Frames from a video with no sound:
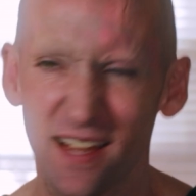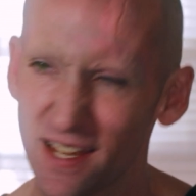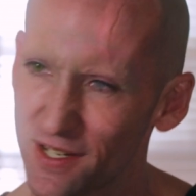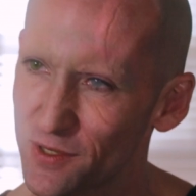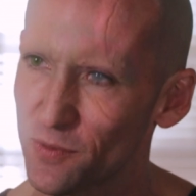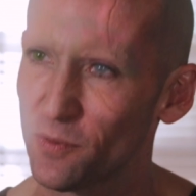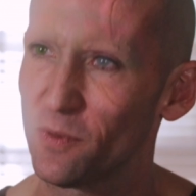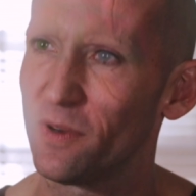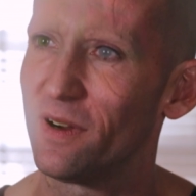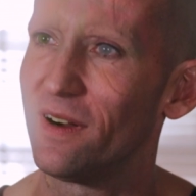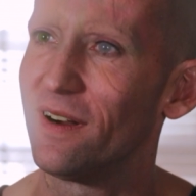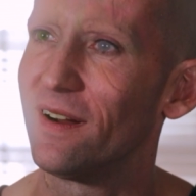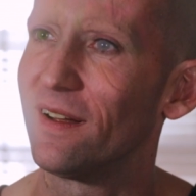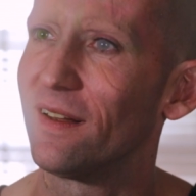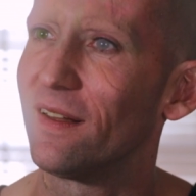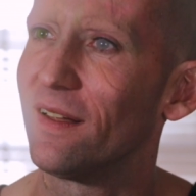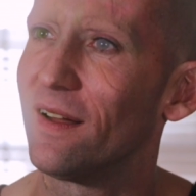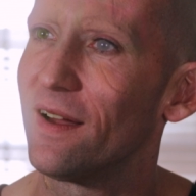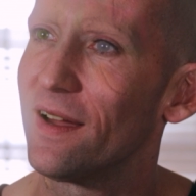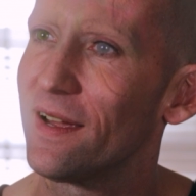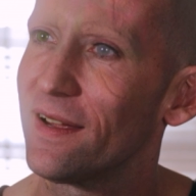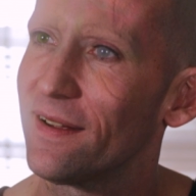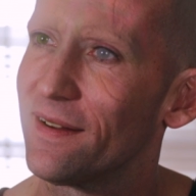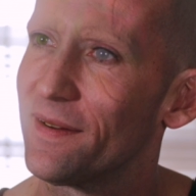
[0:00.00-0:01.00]
That's what I
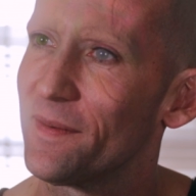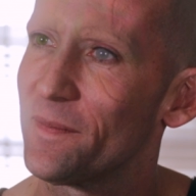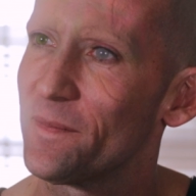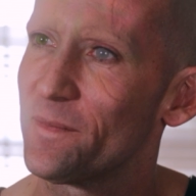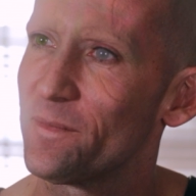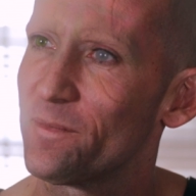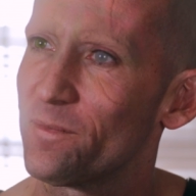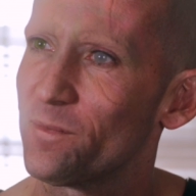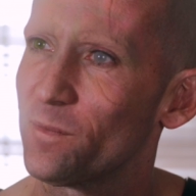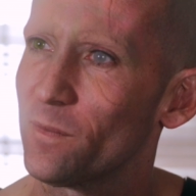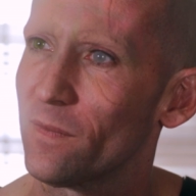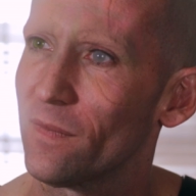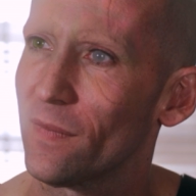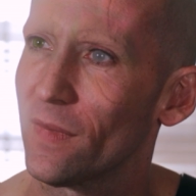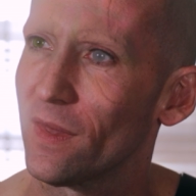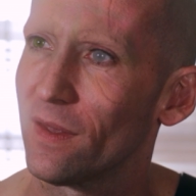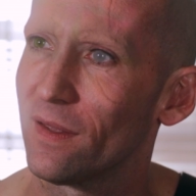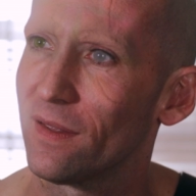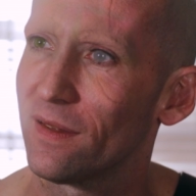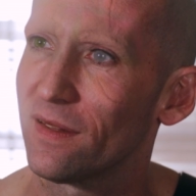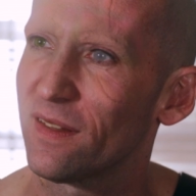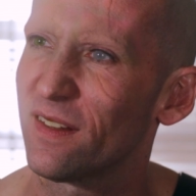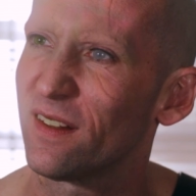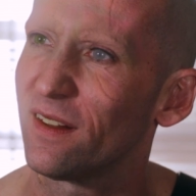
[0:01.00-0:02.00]
like.
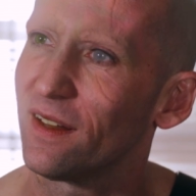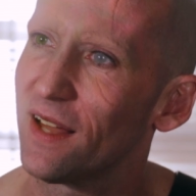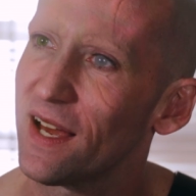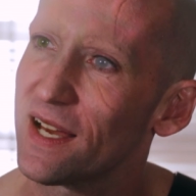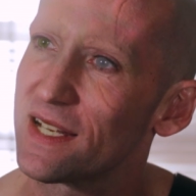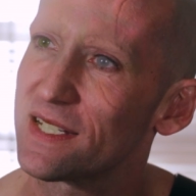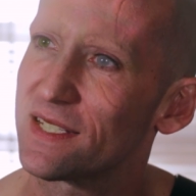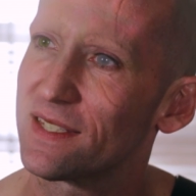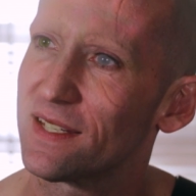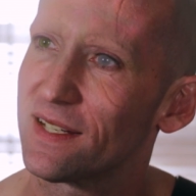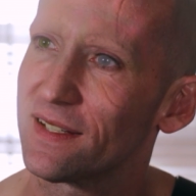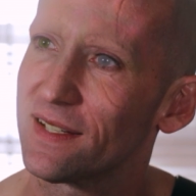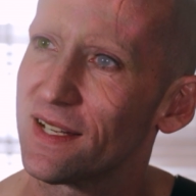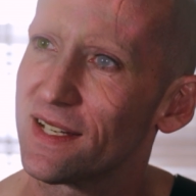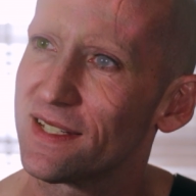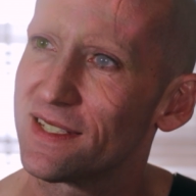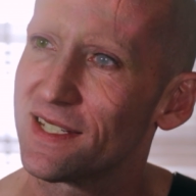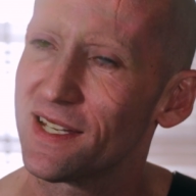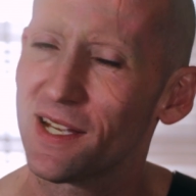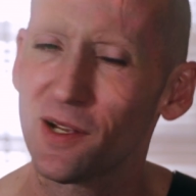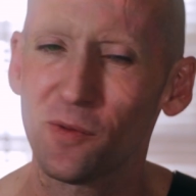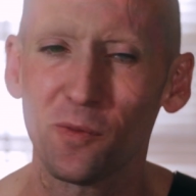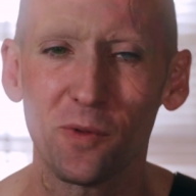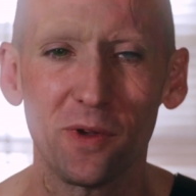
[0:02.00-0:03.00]
The last thing
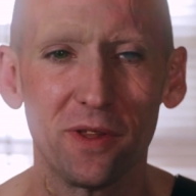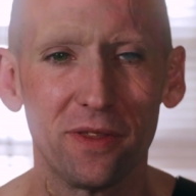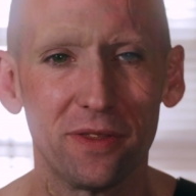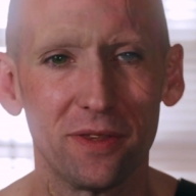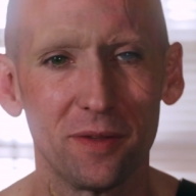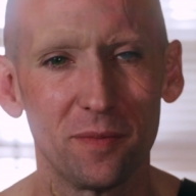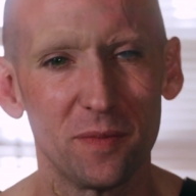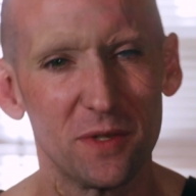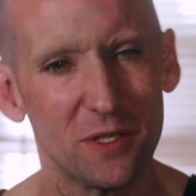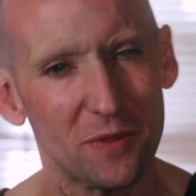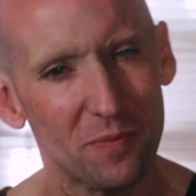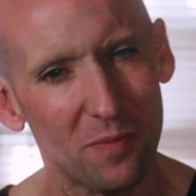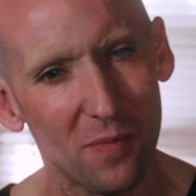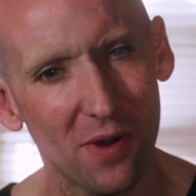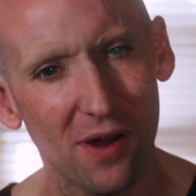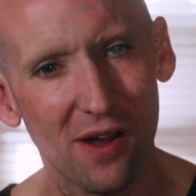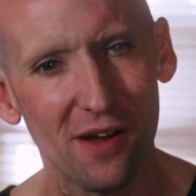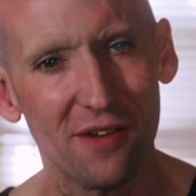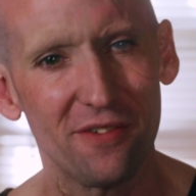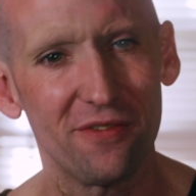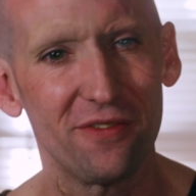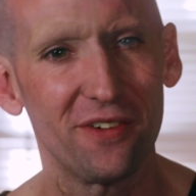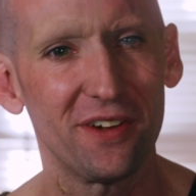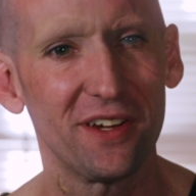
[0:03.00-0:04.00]
they take with them is
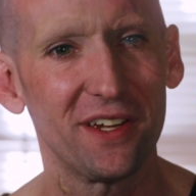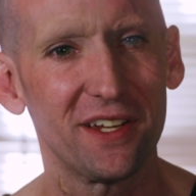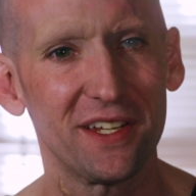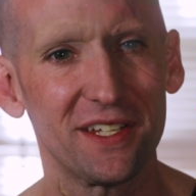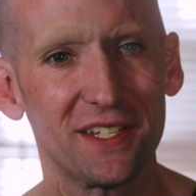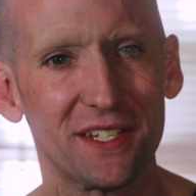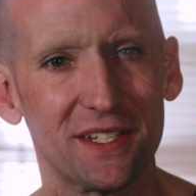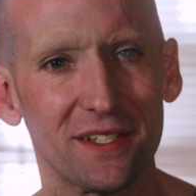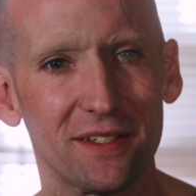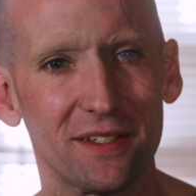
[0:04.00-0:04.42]
my face.